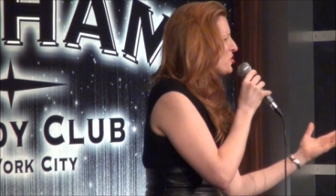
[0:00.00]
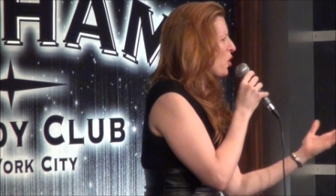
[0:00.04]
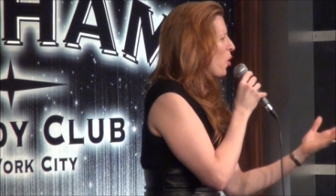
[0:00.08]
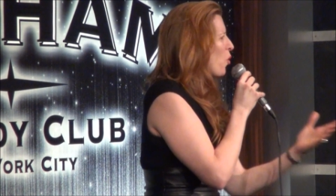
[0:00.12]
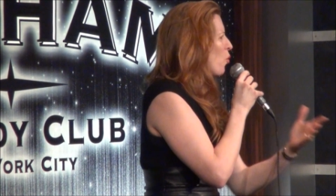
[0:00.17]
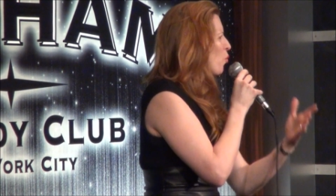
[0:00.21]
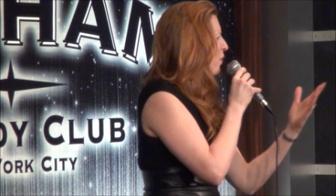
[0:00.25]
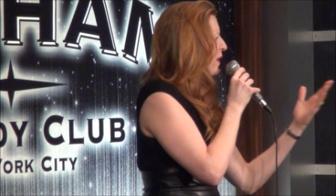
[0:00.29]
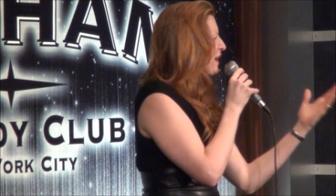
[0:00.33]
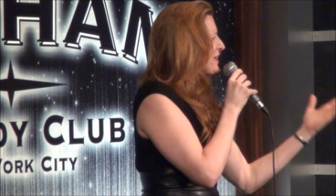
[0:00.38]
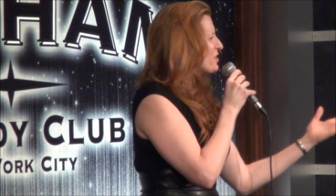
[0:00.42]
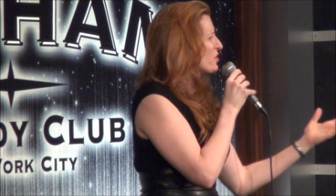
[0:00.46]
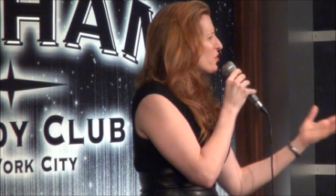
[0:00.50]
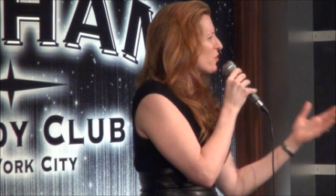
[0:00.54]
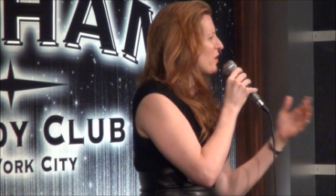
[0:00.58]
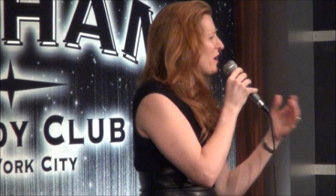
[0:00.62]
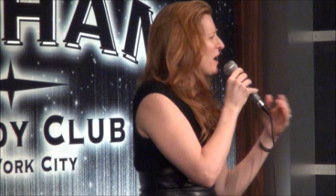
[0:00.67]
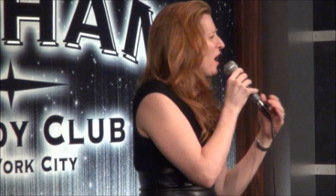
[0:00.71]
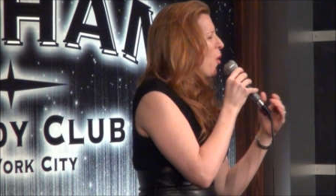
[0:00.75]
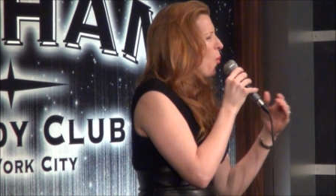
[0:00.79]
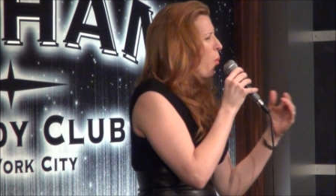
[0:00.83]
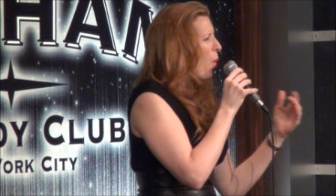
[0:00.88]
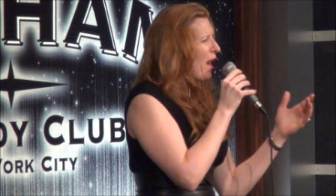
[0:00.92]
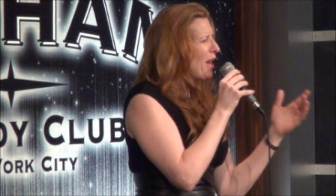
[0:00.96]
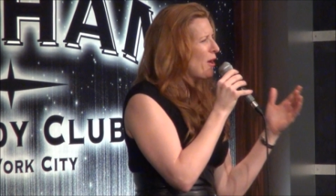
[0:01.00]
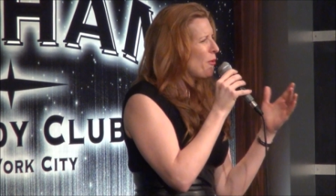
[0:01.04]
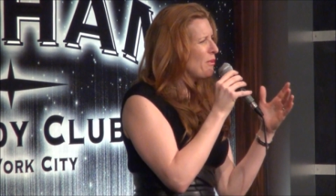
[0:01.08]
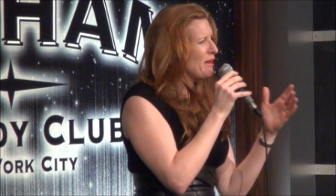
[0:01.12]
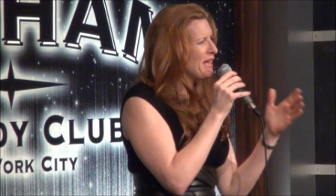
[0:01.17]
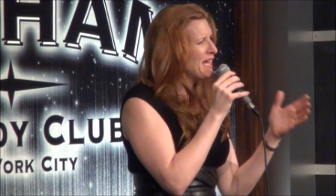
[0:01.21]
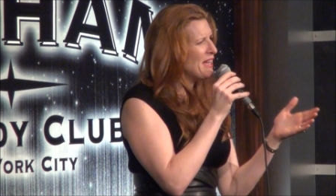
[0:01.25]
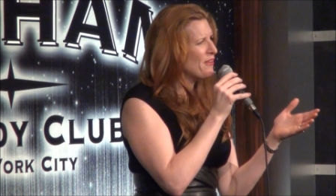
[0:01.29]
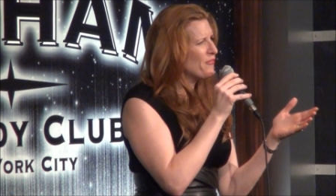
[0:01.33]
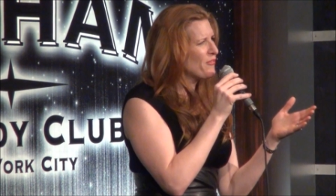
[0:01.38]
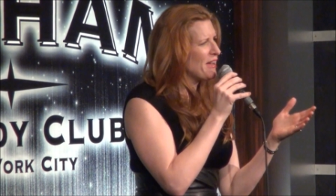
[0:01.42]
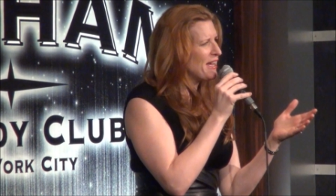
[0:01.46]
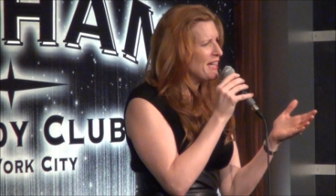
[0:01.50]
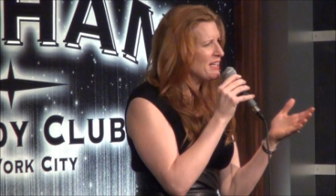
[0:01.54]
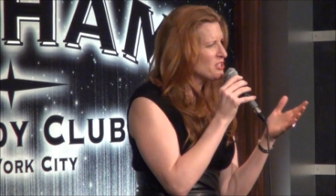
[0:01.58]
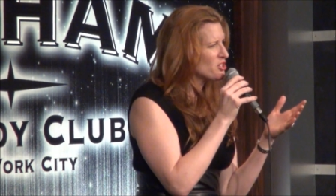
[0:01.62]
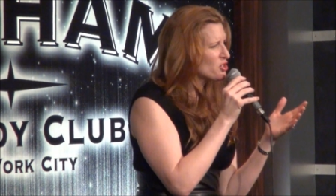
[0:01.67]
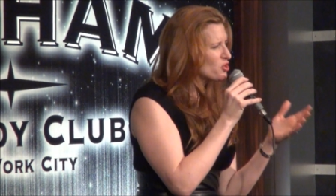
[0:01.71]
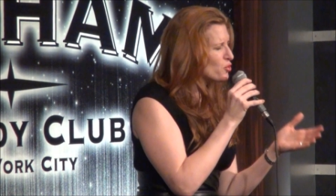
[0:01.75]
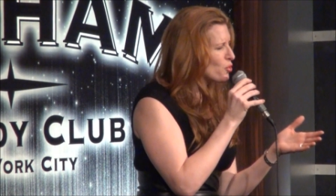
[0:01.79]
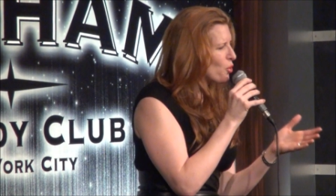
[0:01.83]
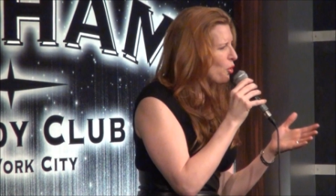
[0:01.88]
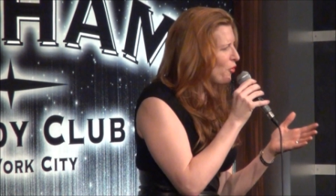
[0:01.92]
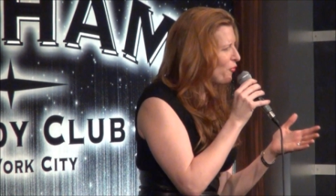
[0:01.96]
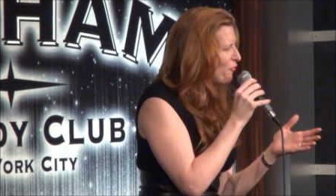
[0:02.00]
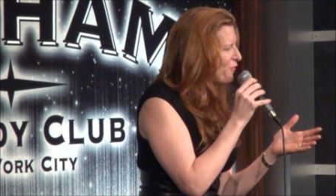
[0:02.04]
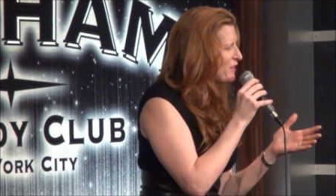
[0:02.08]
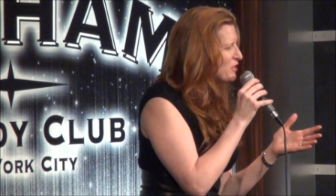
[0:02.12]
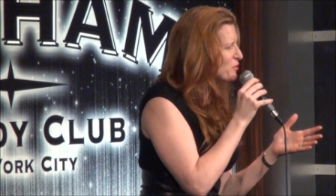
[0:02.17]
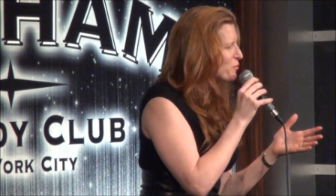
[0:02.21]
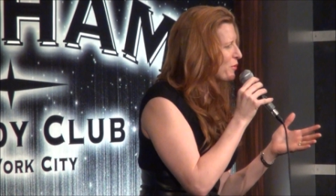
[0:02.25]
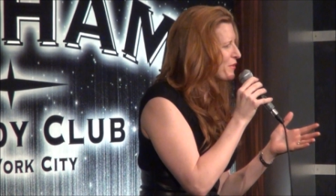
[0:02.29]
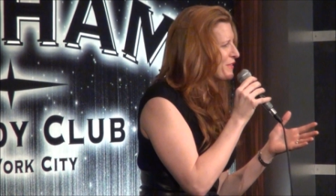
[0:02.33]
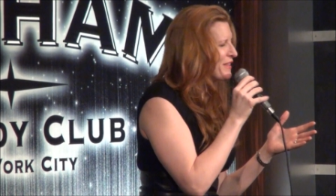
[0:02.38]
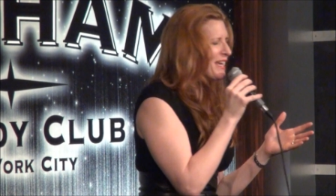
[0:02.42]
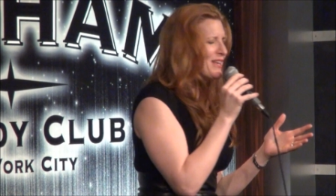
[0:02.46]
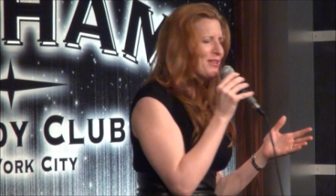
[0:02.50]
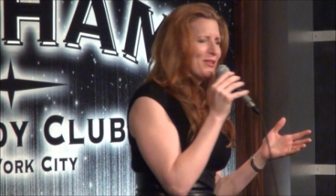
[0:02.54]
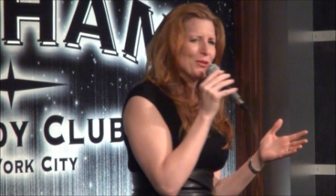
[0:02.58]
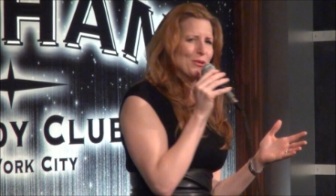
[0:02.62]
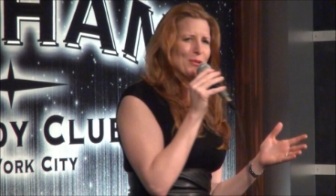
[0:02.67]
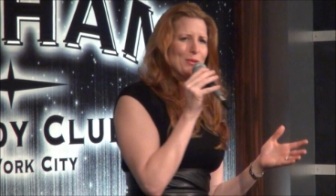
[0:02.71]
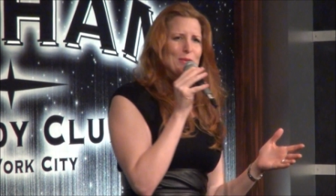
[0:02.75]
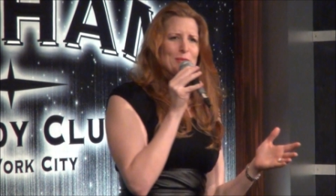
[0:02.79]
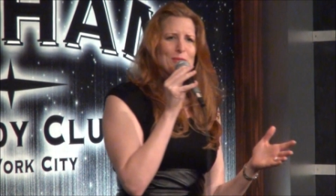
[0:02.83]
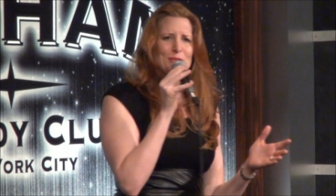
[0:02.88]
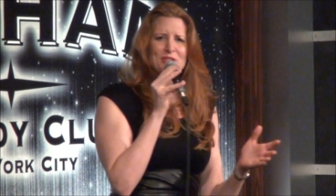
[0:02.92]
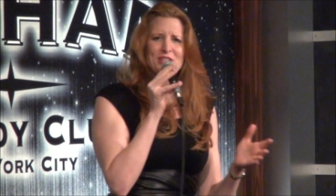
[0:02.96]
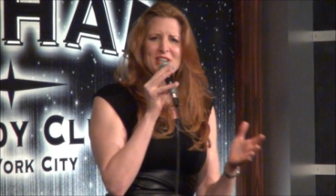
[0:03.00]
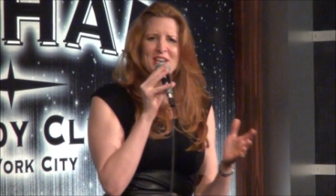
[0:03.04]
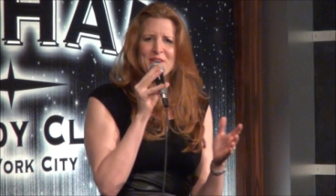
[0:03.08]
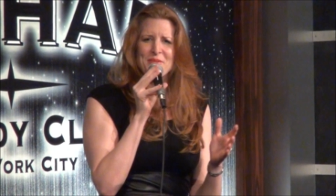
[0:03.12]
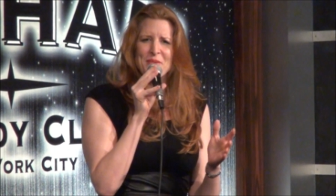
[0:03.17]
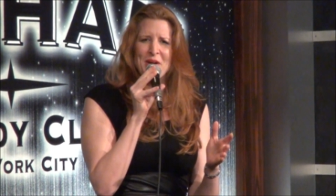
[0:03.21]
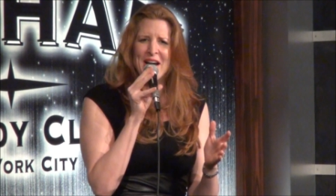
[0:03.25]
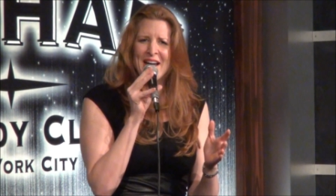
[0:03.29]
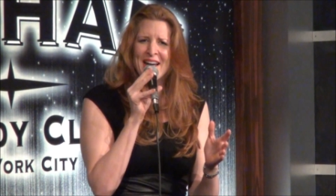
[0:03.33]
don't raise their kids. Why do we give kids trophies when they lose?